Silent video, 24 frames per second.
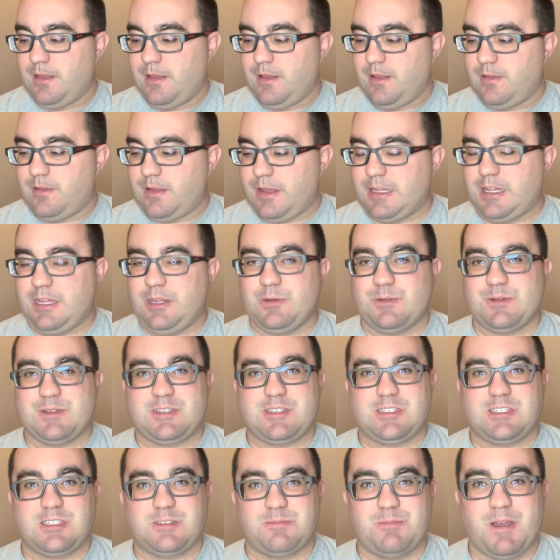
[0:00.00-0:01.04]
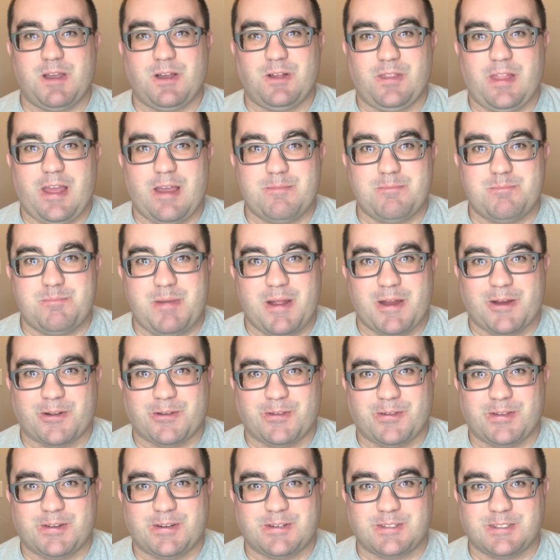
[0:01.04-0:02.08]
like you would smell that
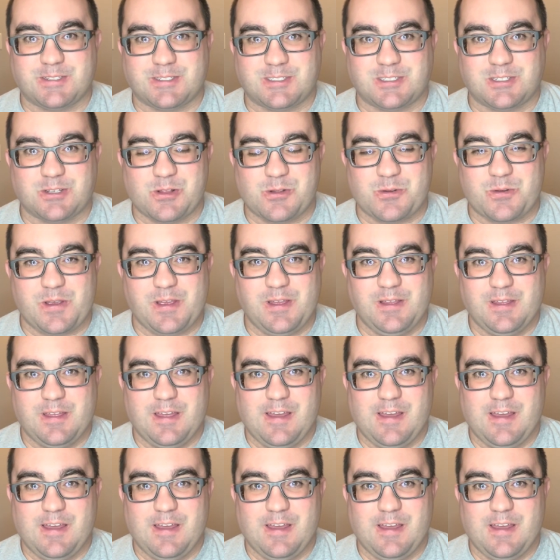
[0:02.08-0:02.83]
barrel at a distillery.